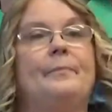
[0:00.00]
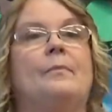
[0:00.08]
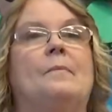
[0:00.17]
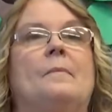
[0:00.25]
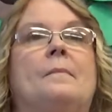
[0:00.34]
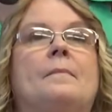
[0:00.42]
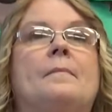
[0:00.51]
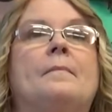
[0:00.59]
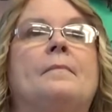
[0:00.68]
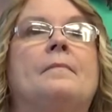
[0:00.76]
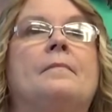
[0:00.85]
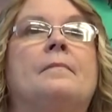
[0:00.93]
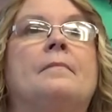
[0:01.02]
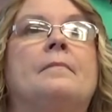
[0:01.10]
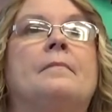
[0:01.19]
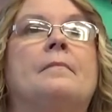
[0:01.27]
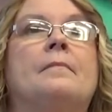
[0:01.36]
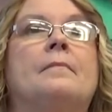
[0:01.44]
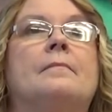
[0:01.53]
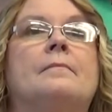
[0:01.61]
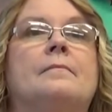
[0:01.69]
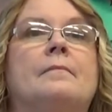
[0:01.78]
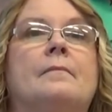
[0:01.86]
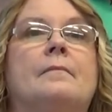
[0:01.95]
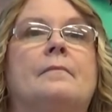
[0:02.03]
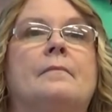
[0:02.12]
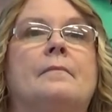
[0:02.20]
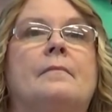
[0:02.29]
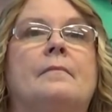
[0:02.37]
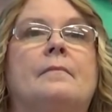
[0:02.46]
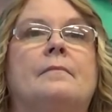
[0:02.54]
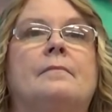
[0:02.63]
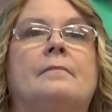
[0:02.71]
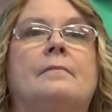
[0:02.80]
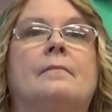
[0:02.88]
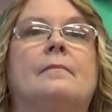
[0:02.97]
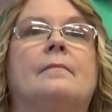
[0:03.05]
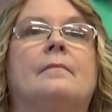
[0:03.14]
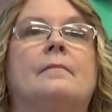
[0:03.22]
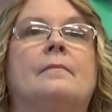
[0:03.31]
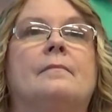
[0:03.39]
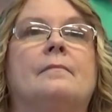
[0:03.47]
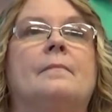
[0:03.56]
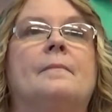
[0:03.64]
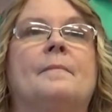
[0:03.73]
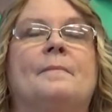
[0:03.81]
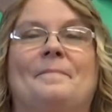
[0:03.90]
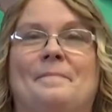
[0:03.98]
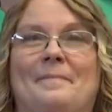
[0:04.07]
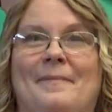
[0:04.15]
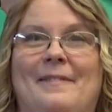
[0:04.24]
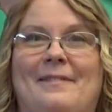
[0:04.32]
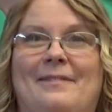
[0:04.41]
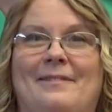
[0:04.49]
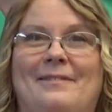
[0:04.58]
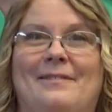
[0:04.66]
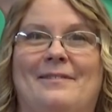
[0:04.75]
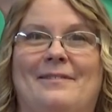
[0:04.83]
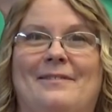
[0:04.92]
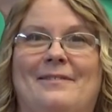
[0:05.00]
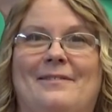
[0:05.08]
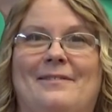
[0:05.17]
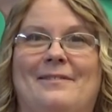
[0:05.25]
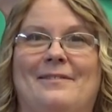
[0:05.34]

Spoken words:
(silence)